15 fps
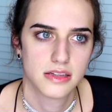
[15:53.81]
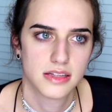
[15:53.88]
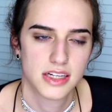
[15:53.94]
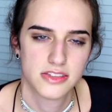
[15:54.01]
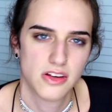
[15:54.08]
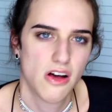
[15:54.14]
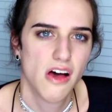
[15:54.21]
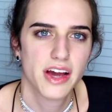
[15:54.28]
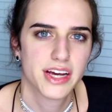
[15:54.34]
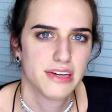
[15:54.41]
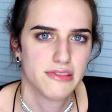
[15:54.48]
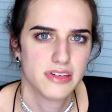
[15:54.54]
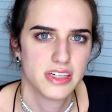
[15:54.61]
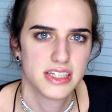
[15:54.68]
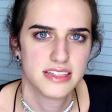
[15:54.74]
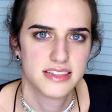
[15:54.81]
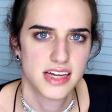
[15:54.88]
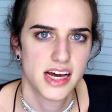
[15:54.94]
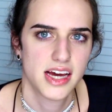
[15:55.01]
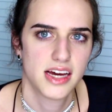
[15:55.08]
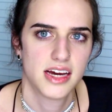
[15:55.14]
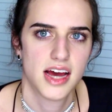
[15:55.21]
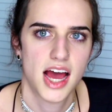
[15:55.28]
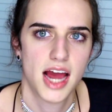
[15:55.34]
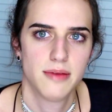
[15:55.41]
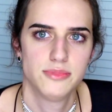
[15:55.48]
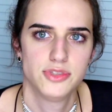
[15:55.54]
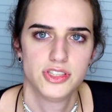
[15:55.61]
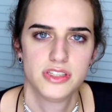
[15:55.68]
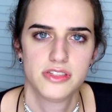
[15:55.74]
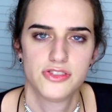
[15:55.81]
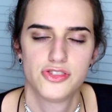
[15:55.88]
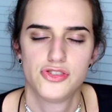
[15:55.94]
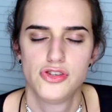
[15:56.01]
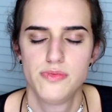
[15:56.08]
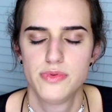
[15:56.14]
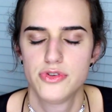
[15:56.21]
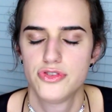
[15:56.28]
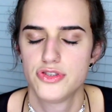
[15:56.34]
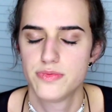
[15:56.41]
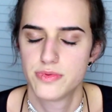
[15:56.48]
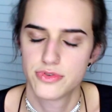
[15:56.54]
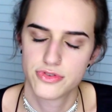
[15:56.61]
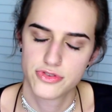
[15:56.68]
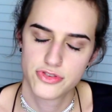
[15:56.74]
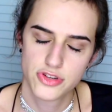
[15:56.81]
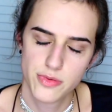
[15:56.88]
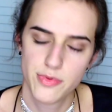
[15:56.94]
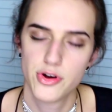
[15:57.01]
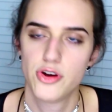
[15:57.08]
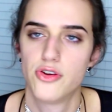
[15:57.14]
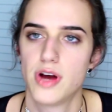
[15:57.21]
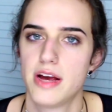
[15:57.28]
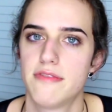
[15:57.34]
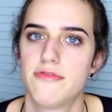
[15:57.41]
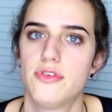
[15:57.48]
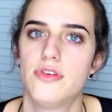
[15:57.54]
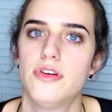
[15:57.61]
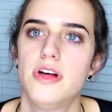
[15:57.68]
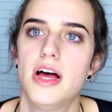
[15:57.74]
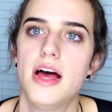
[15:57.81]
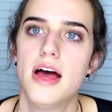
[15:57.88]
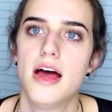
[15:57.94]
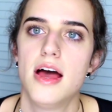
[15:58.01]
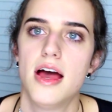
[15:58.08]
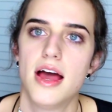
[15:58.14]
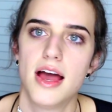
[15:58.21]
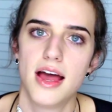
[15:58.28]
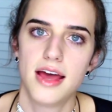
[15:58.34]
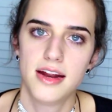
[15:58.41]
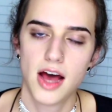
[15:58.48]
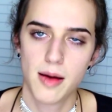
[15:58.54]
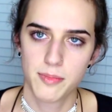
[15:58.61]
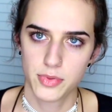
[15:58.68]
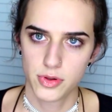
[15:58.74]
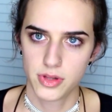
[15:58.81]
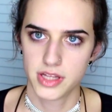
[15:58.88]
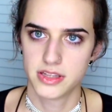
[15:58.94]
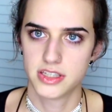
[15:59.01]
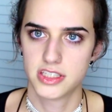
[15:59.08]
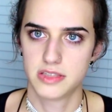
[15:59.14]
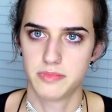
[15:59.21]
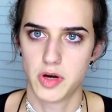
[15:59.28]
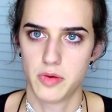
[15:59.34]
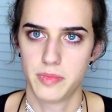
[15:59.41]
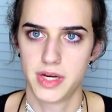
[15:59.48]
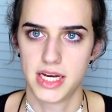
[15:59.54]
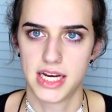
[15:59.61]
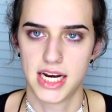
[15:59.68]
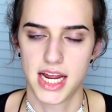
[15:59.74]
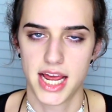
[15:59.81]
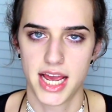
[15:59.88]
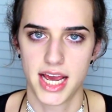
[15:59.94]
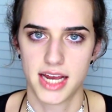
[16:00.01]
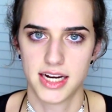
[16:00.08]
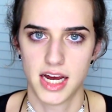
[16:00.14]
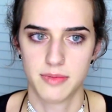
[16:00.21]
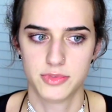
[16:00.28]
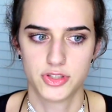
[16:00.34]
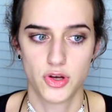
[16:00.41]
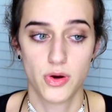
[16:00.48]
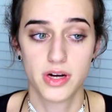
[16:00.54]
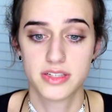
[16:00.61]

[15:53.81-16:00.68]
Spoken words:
that's all I can really say. I'm just super, super, super grateful and humble in this moment, and I'm so